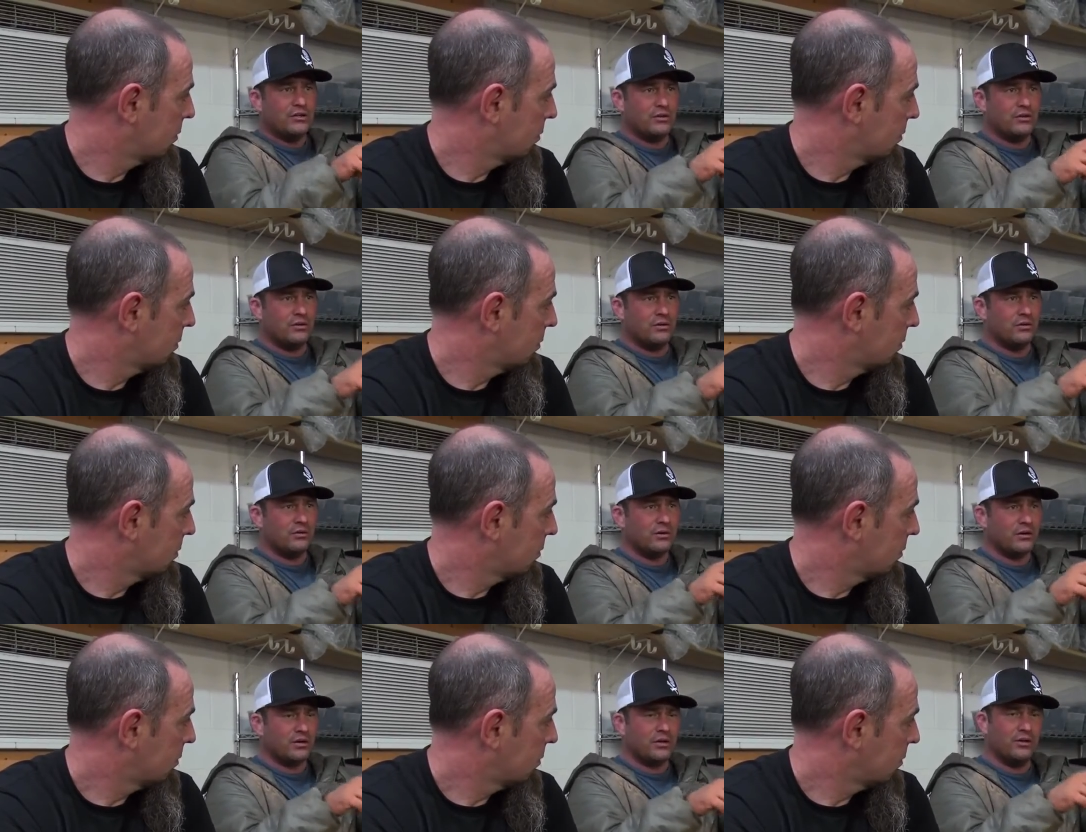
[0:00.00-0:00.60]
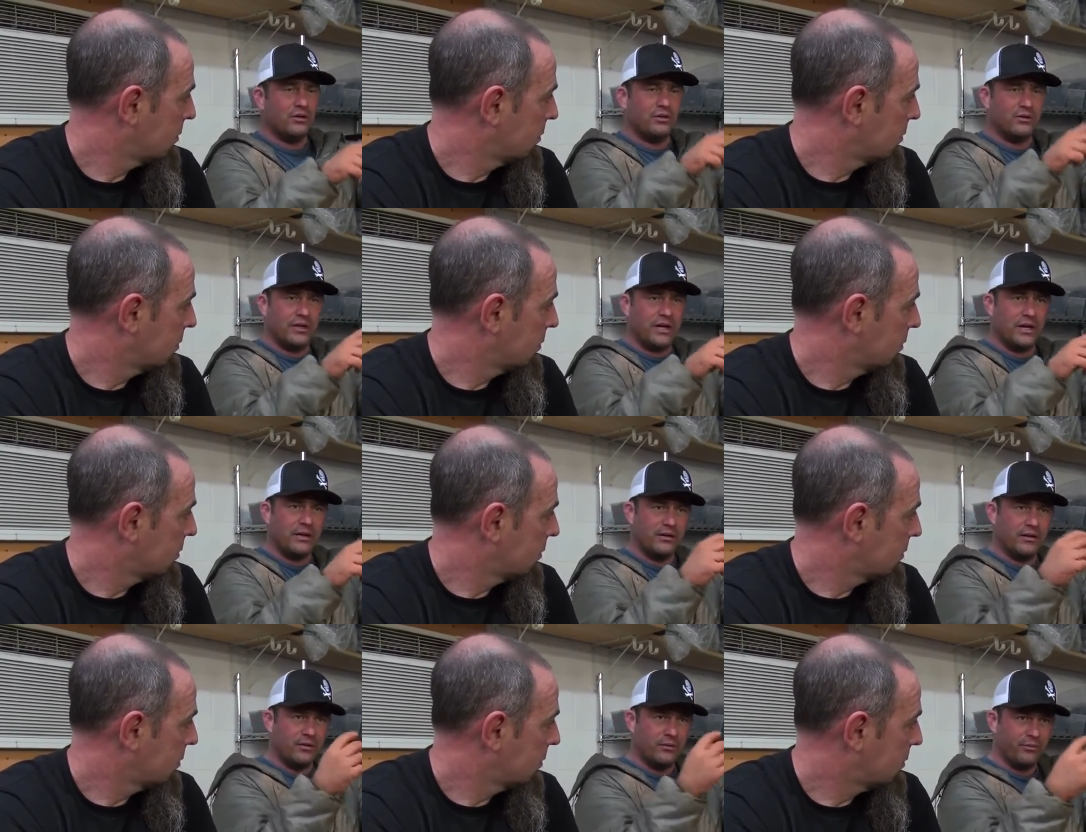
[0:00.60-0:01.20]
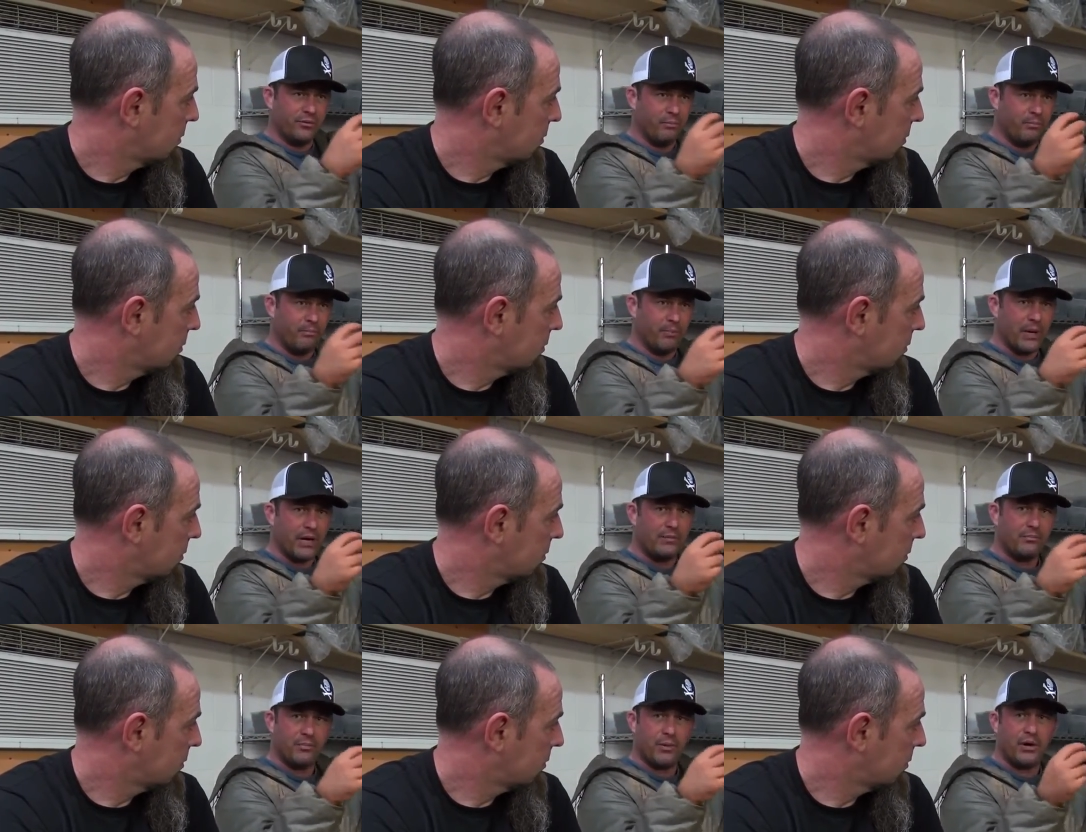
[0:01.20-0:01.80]
Speaker 1: to include that little
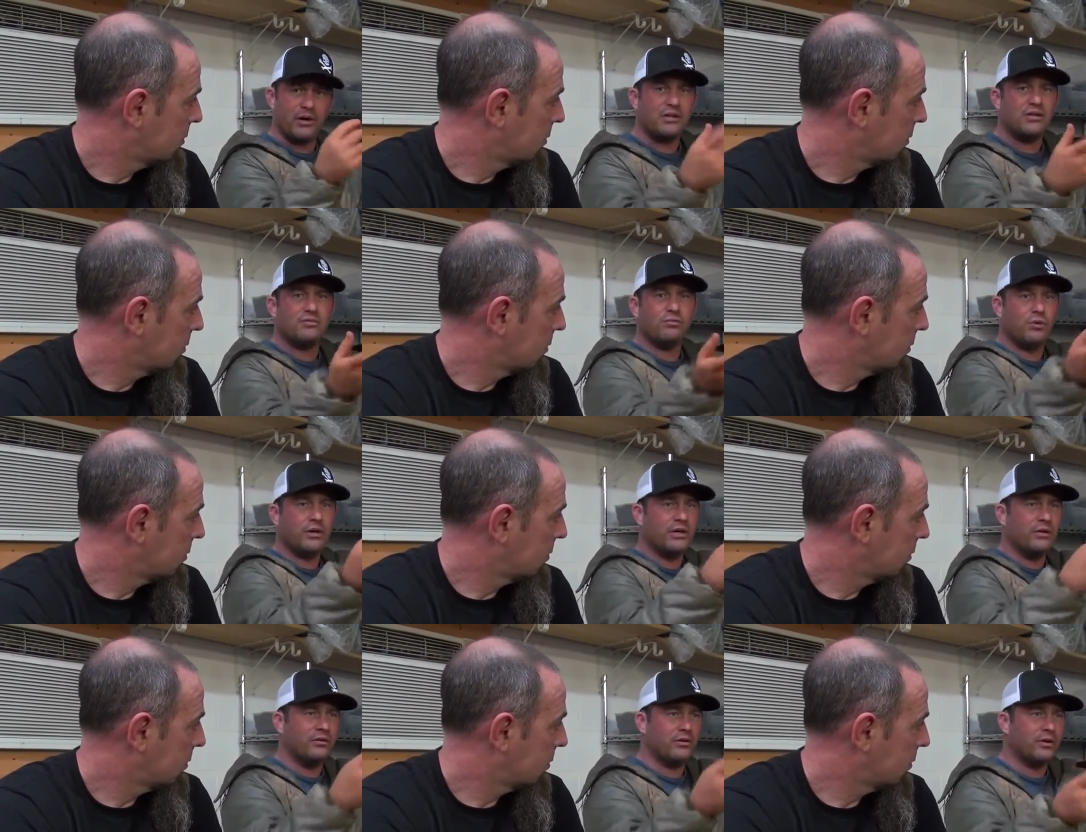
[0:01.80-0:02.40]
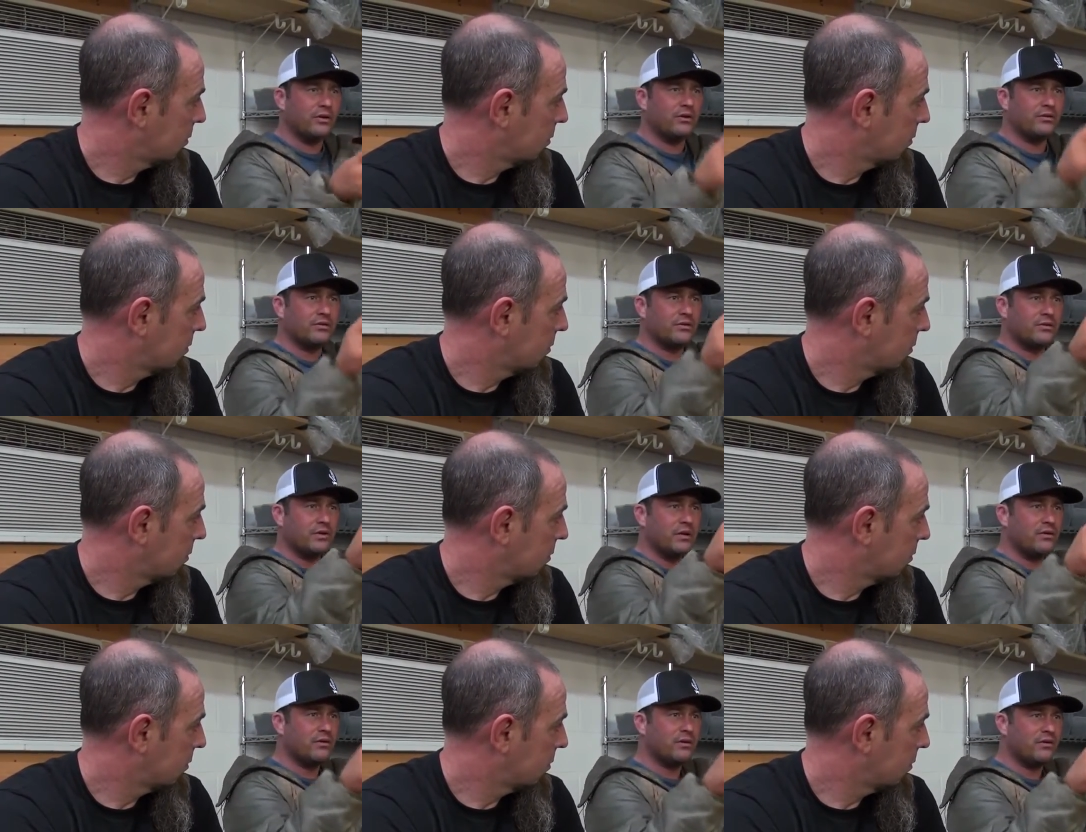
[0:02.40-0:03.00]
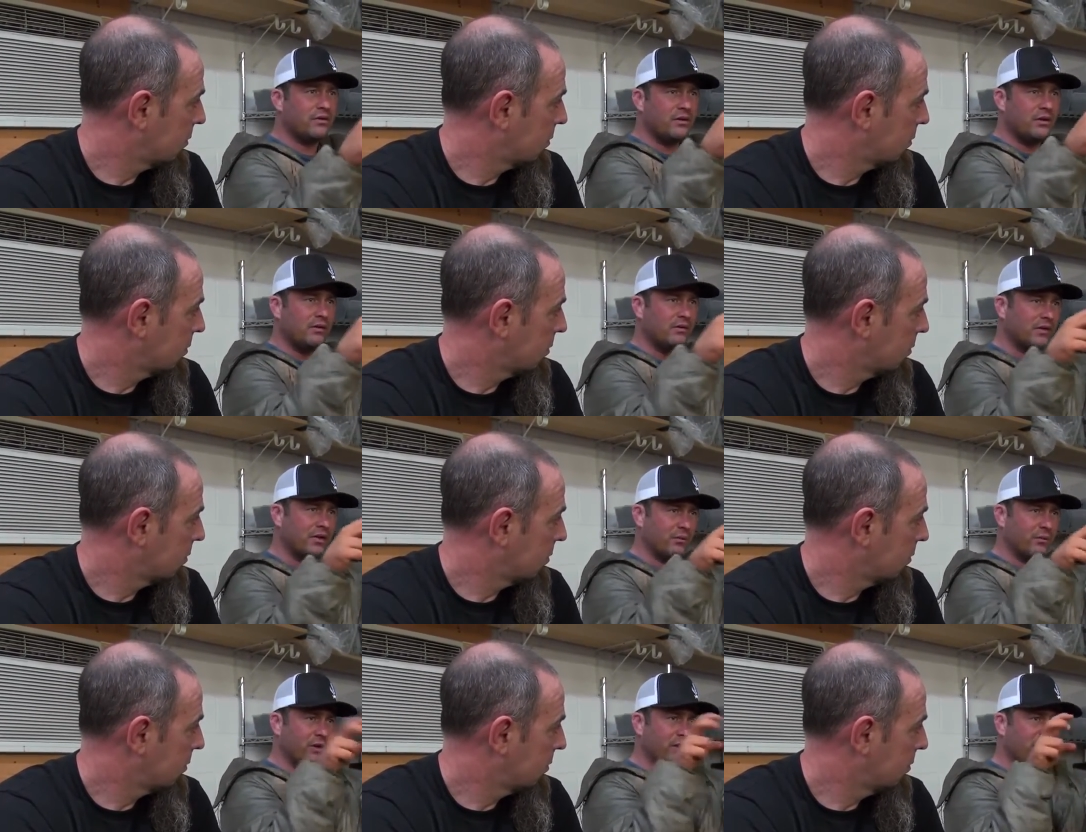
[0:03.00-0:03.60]
butt part. One of you nerds will know
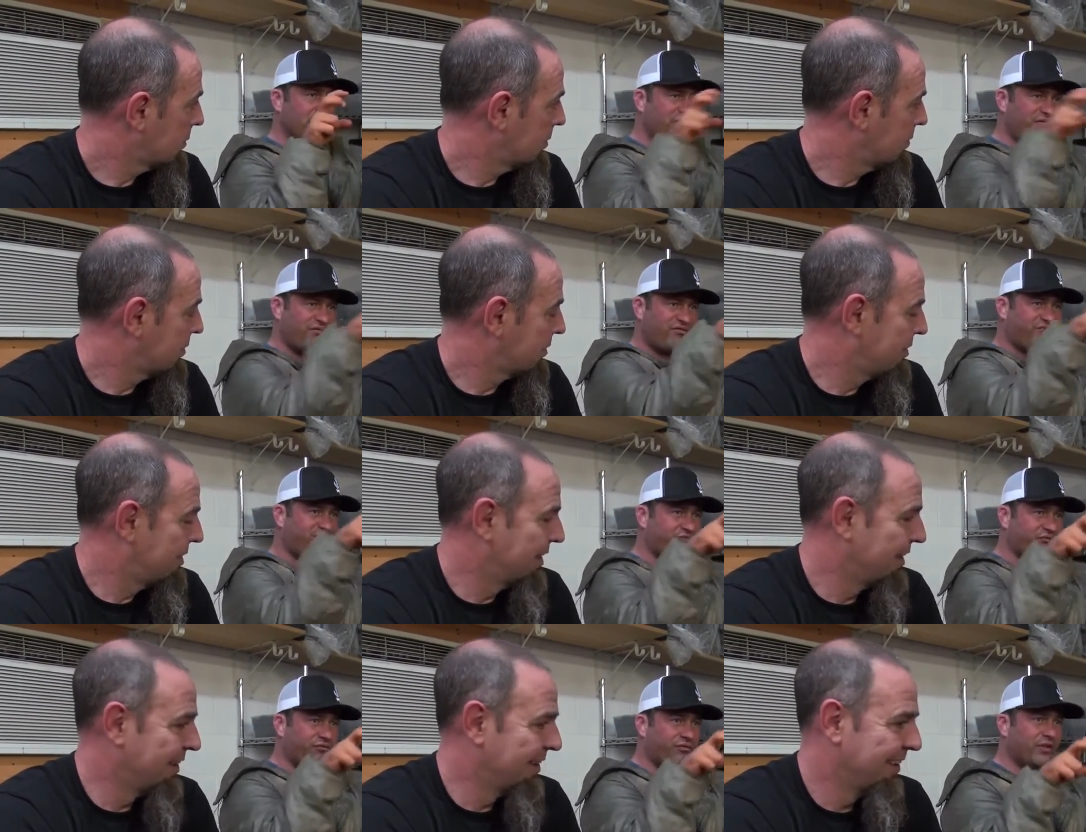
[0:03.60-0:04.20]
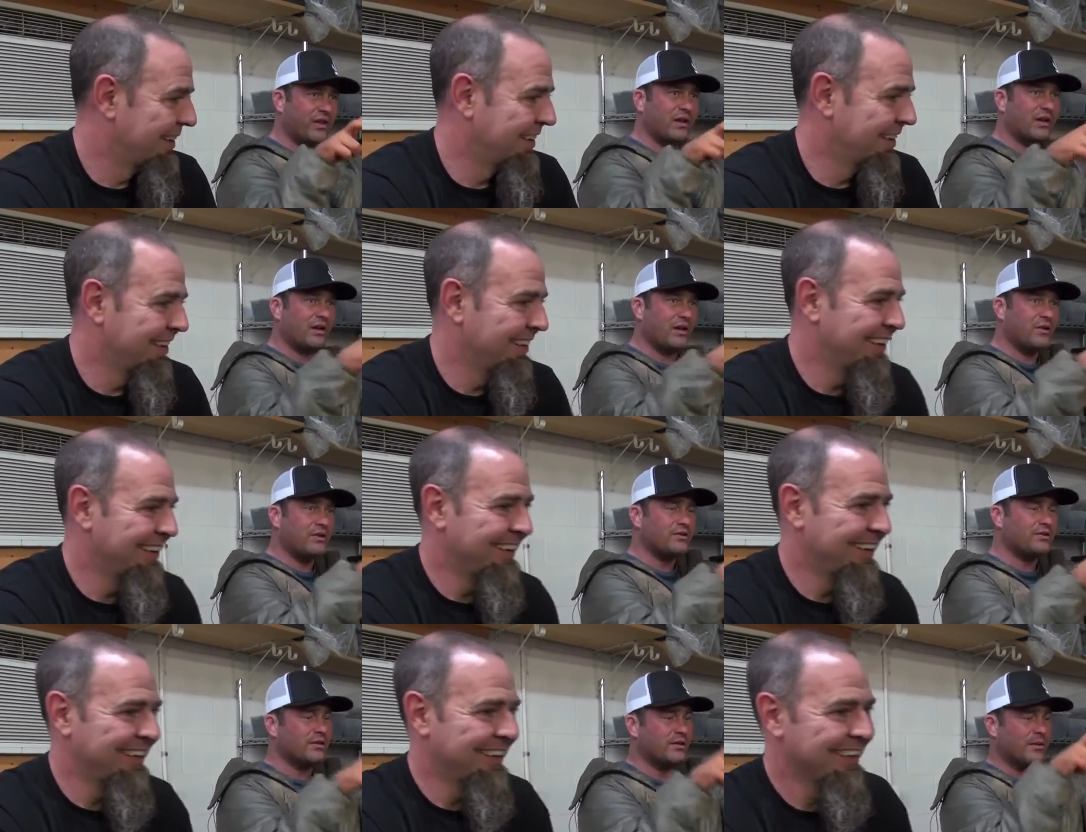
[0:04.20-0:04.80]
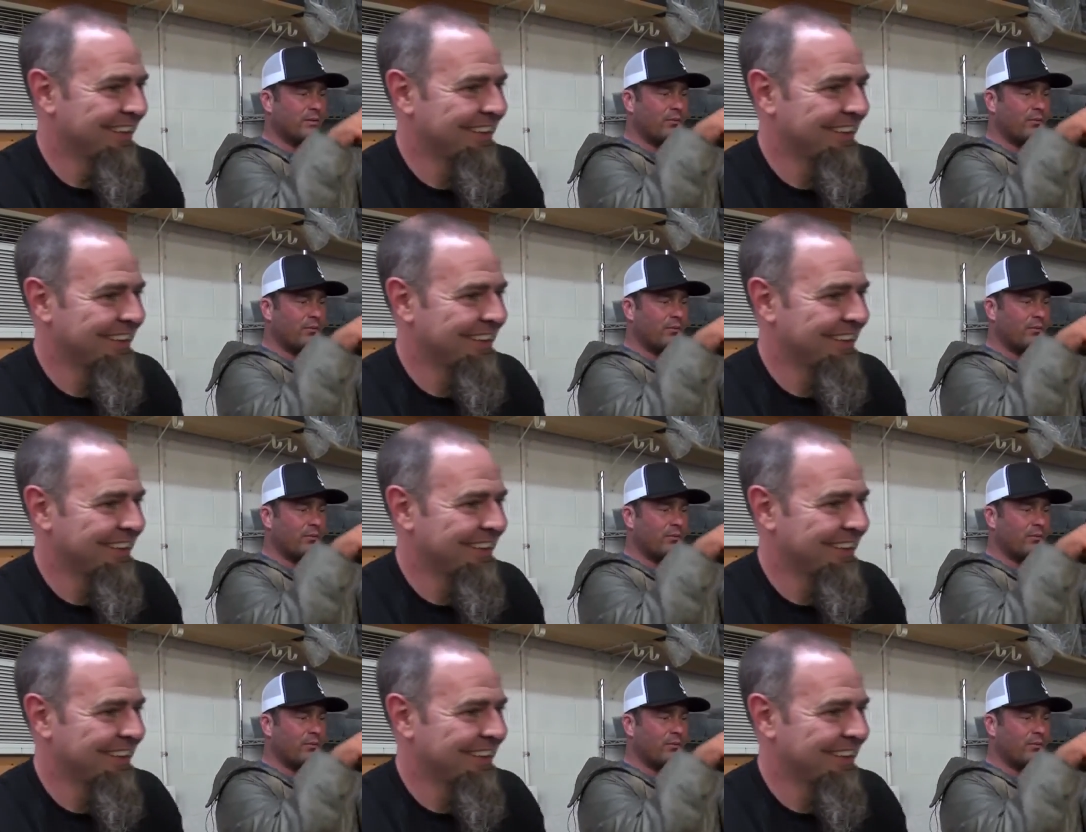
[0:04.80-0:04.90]
where that thing goes,